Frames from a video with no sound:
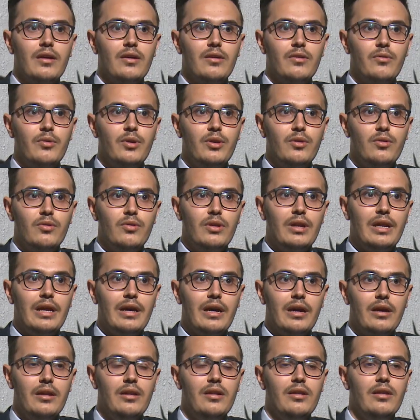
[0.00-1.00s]
we know the
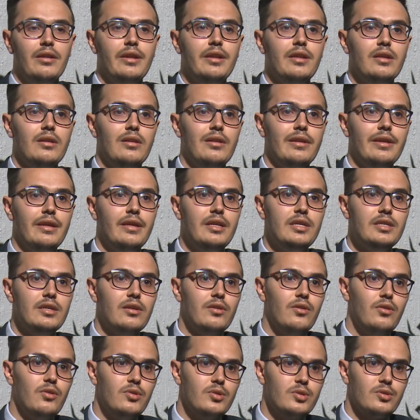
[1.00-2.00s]
initial
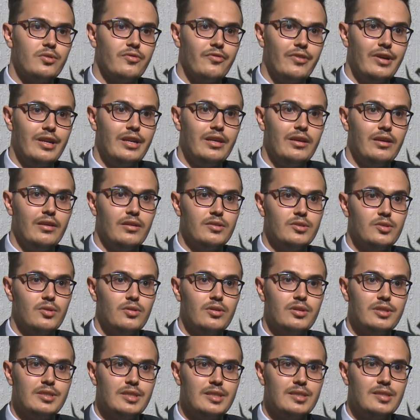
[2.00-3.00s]
cost of any
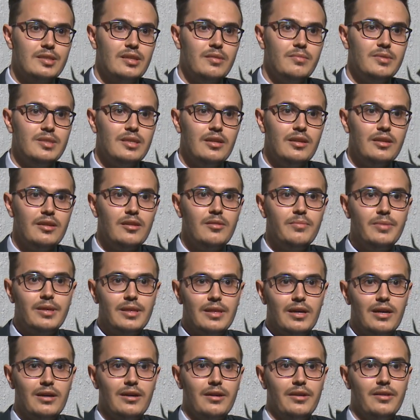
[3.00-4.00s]
solar system is a little bit
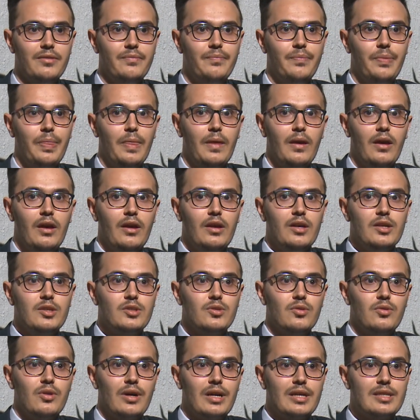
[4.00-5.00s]
high.
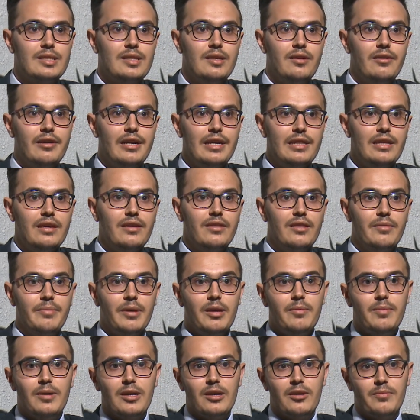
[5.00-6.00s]
So accelerating the
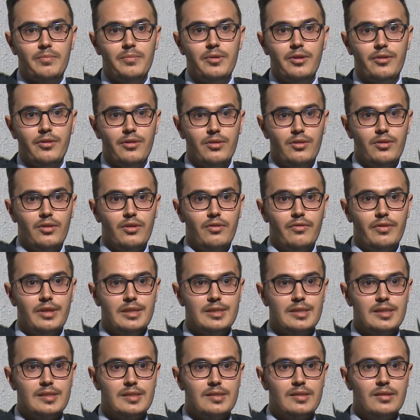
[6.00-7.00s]
payback period of the
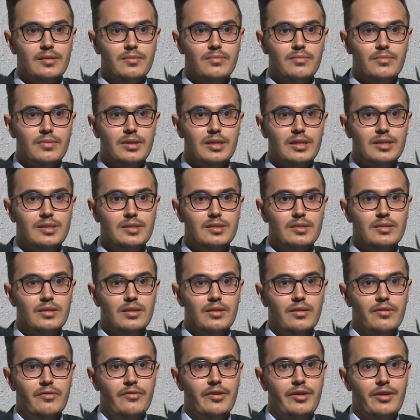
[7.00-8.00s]
system is
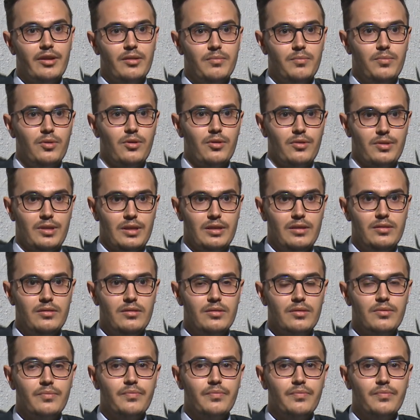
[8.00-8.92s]
very important.